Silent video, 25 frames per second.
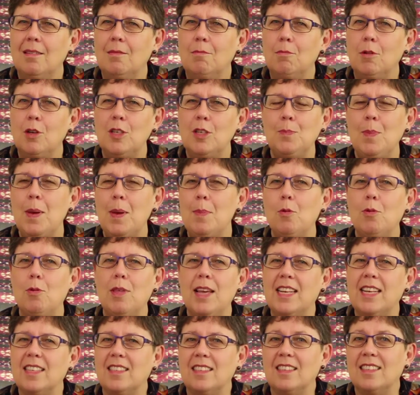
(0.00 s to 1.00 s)
Most people
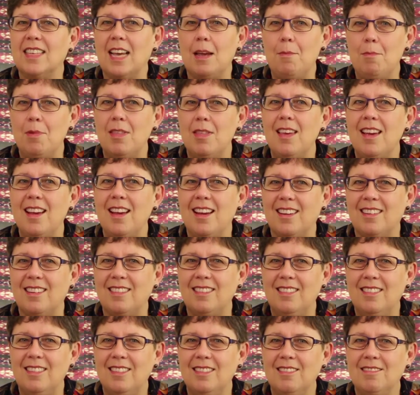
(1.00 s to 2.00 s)
think it's the same thing,
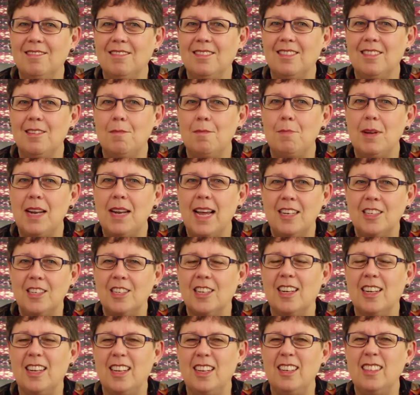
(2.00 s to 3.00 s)
but
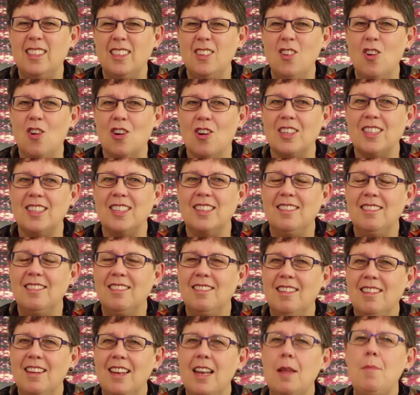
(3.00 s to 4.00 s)
actually it's not.
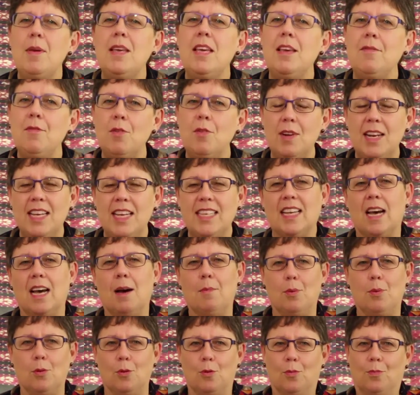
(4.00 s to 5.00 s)
Let me give you an
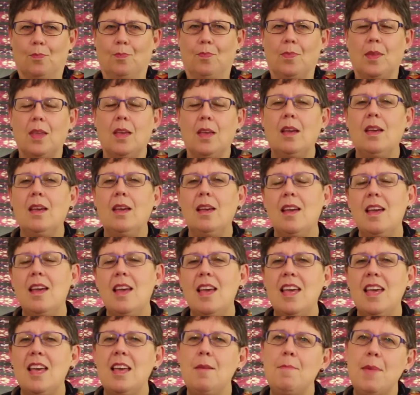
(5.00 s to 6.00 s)
example.
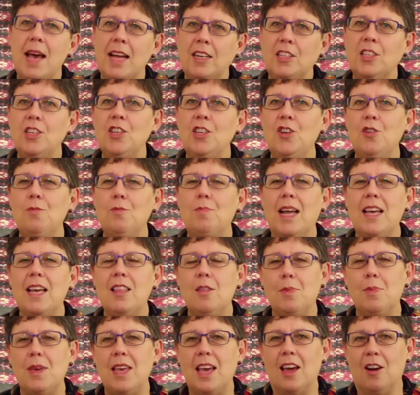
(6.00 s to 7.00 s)
Imagine you play
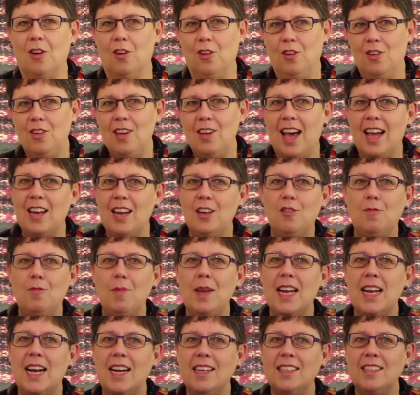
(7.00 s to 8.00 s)
the piano and you've
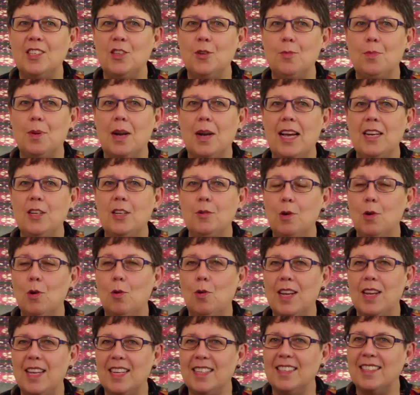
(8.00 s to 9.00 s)
been asked to play to an
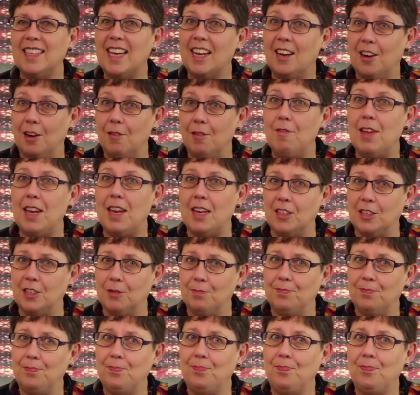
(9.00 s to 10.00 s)
audience at an
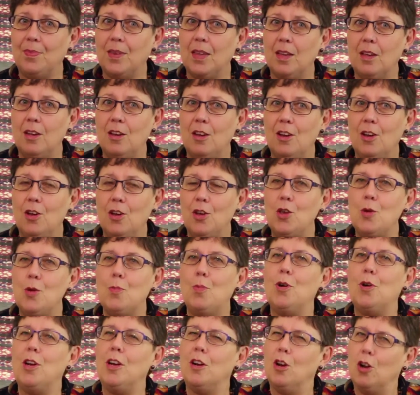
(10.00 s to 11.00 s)
event. You
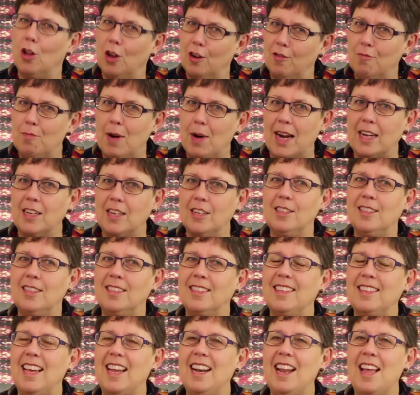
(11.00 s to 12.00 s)
put in a lot of
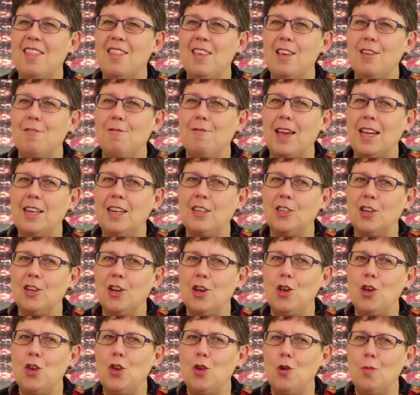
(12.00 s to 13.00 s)
practice, and at the event
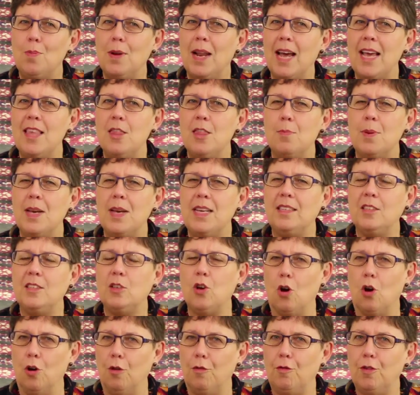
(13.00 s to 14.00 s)
you play the piece
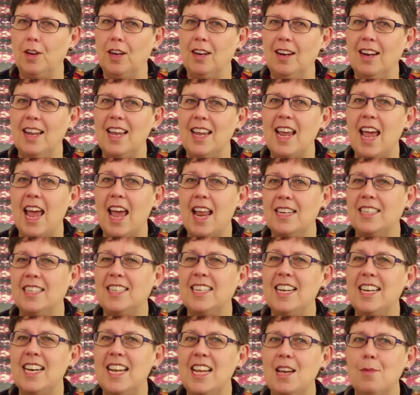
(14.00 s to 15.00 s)
confidently
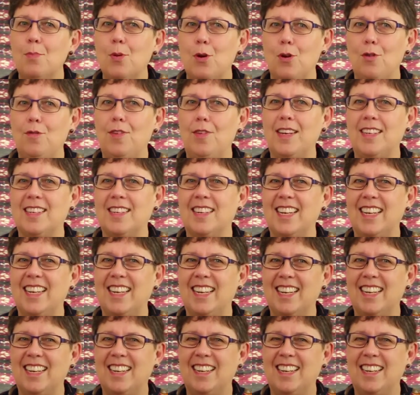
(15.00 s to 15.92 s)
and near perfectly.